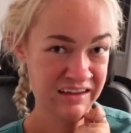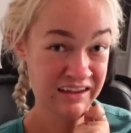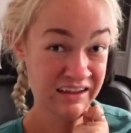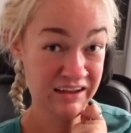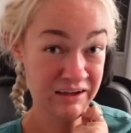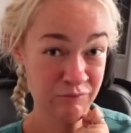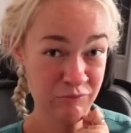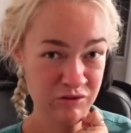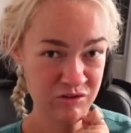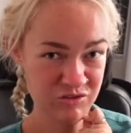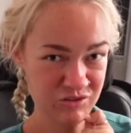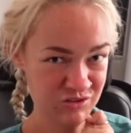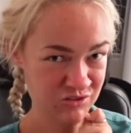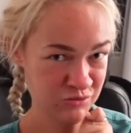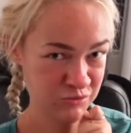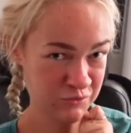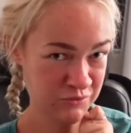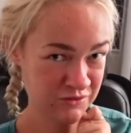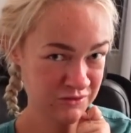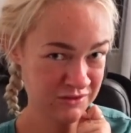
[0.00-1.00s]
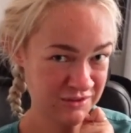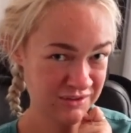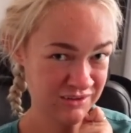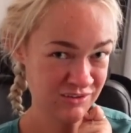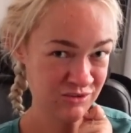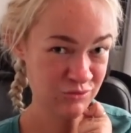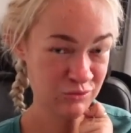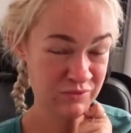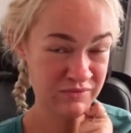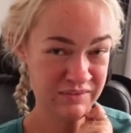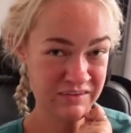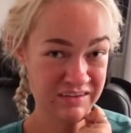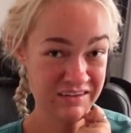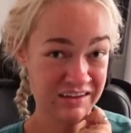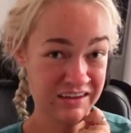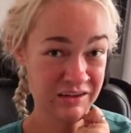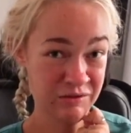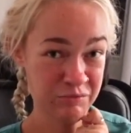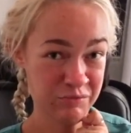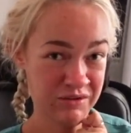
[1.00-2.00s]
had much experience with like
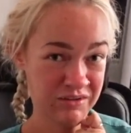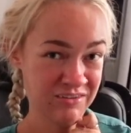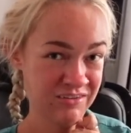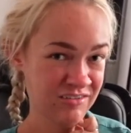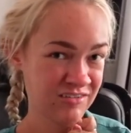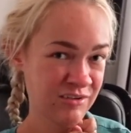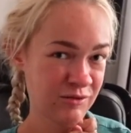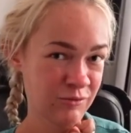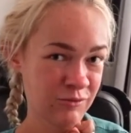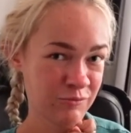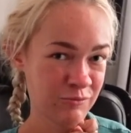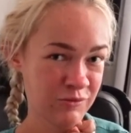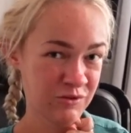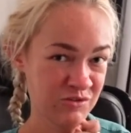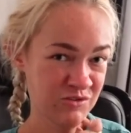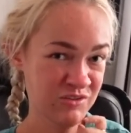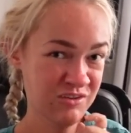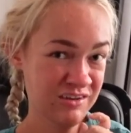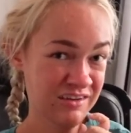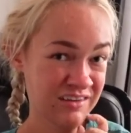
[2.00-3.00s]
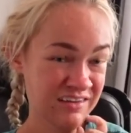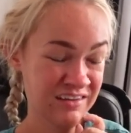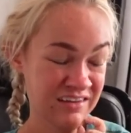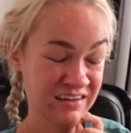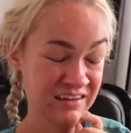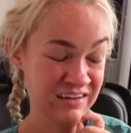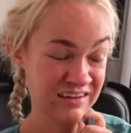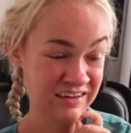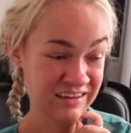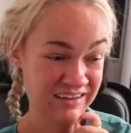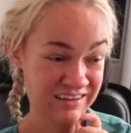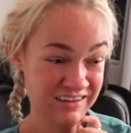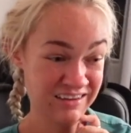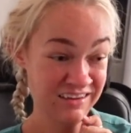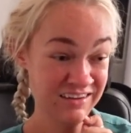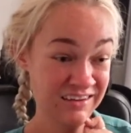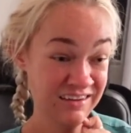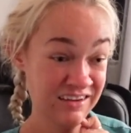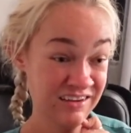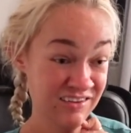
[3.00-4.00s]
helping a disabled person,
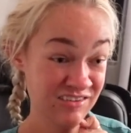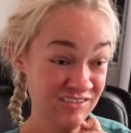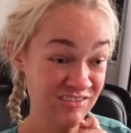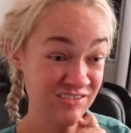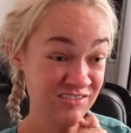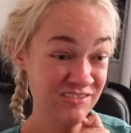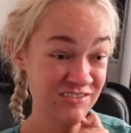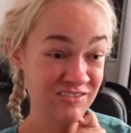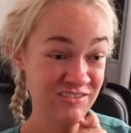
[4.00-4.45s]
he has